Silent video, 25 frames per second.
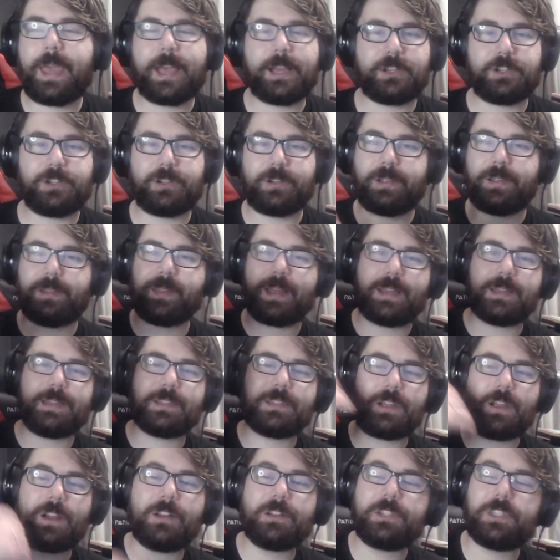actually, that
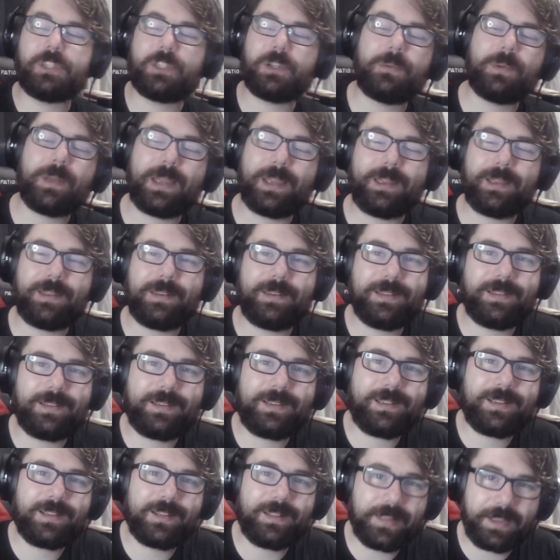is also in
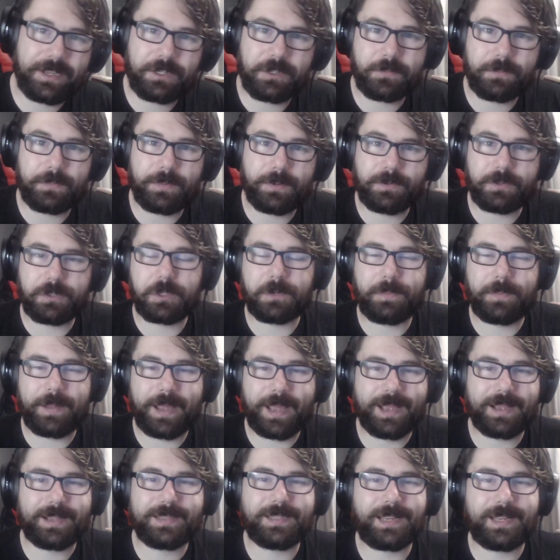collector booster
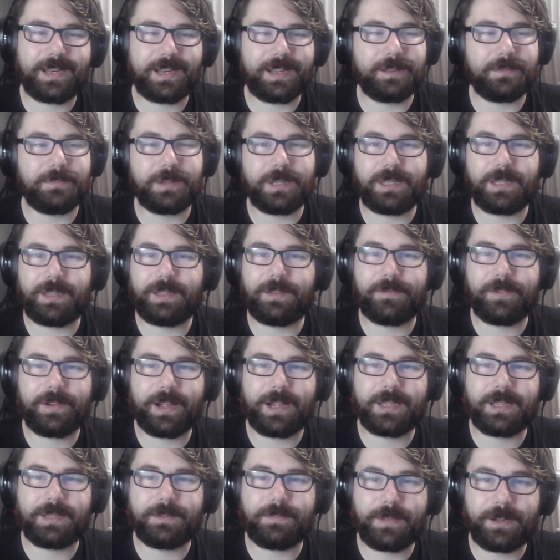packs that I completely
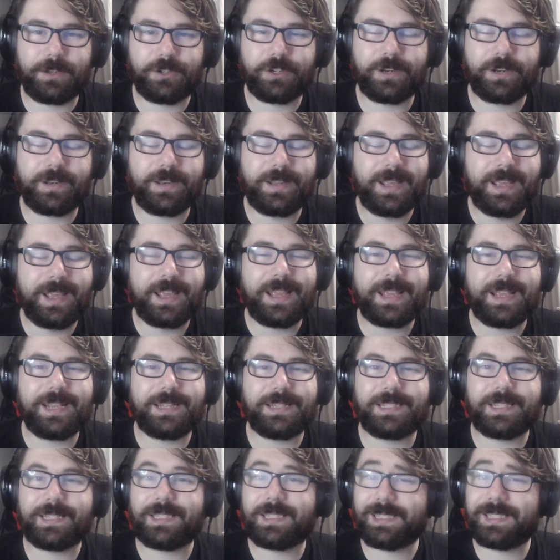forgot to mention
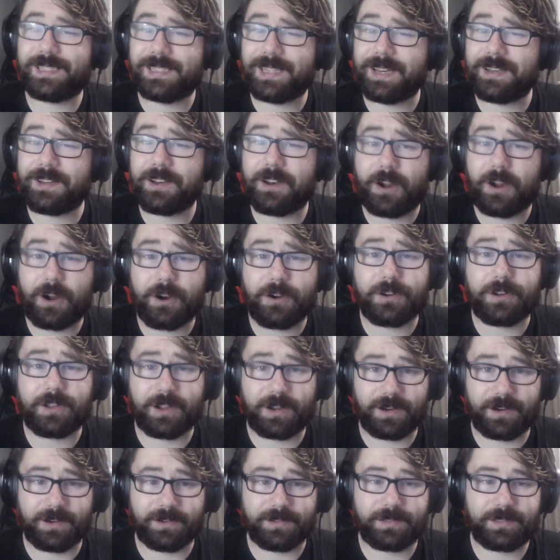is extended art
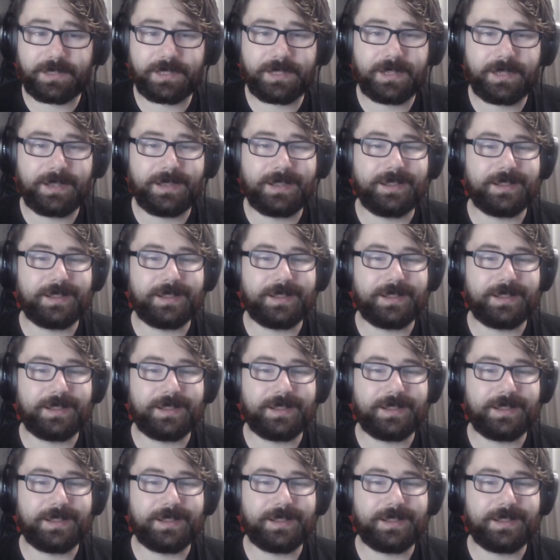cards.